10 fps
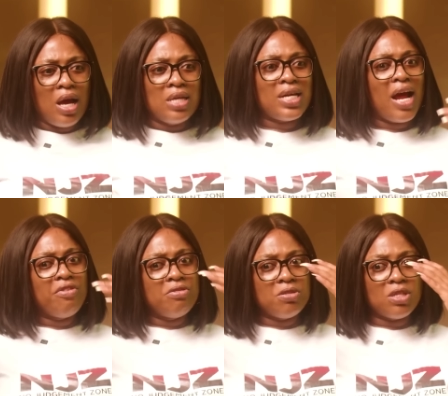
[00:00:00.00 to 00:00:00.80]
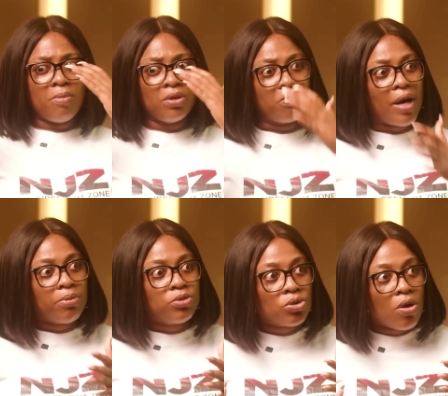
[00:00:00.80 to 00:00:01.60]
About the
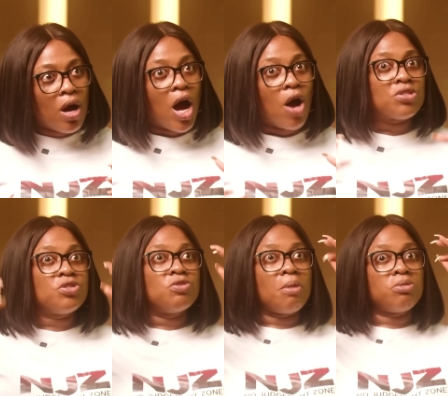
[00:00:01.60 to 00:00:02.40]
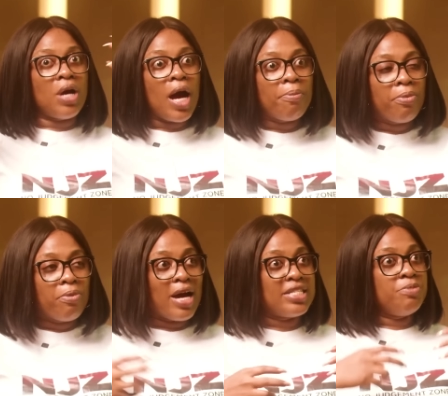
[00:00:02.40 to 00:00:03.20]
rapture. I'll see the rapture happen.
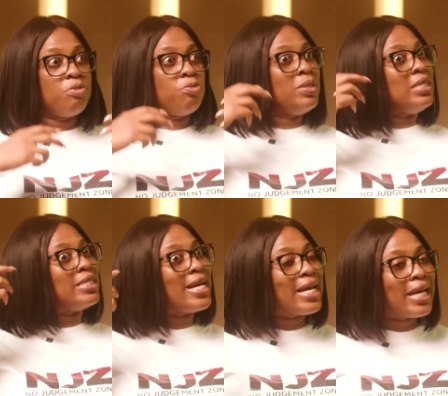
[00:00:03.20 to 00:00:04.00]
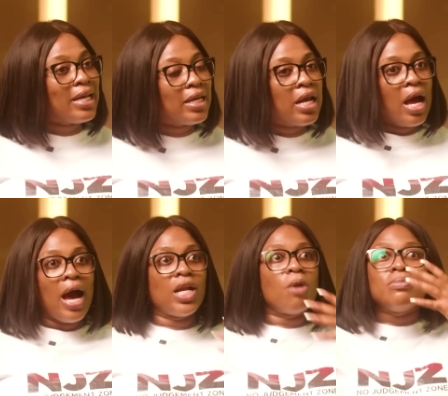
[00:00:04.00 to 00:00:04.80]
I see people being taken
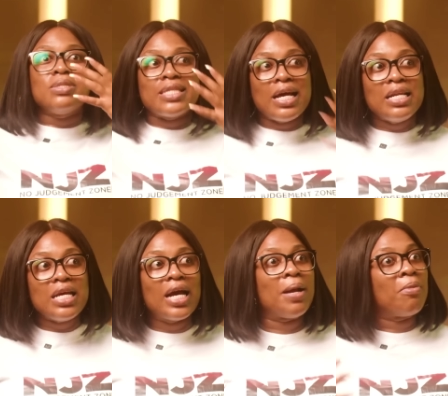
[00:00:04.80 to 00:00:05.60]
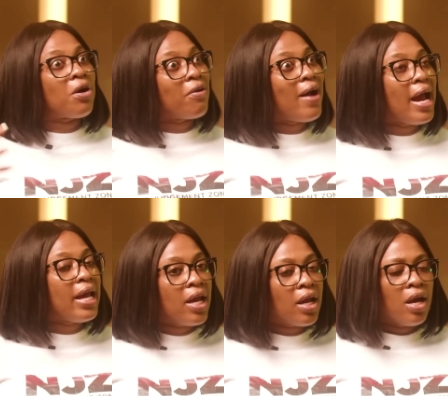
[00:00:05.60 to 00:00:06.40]
and I'm standing and I'm
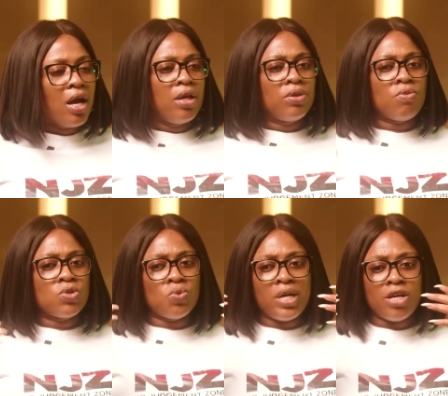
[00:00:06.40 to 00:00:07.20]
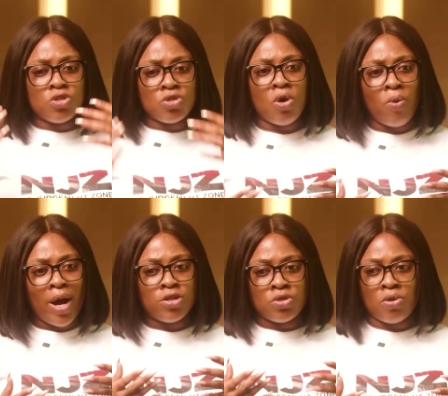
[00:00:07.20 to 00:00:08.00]
crying. There was one I saw where
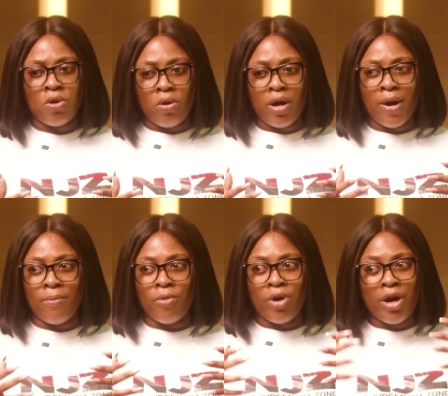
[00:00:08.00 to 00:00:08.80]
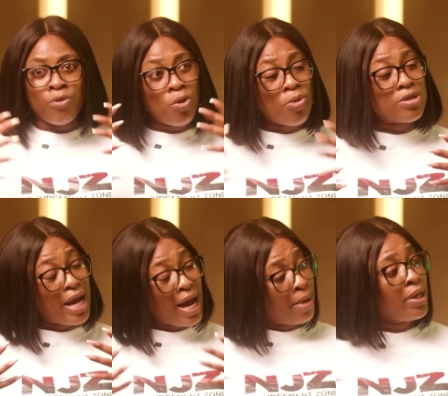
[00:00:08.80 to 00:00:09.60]
I saw a robot
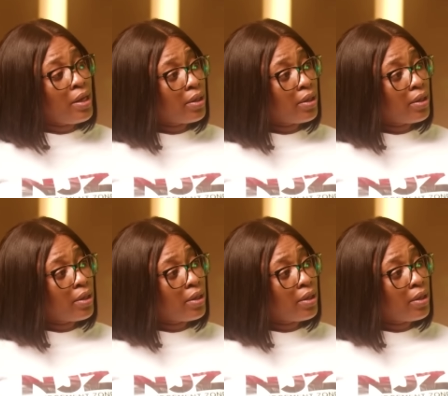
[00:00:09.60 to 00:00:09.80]
army.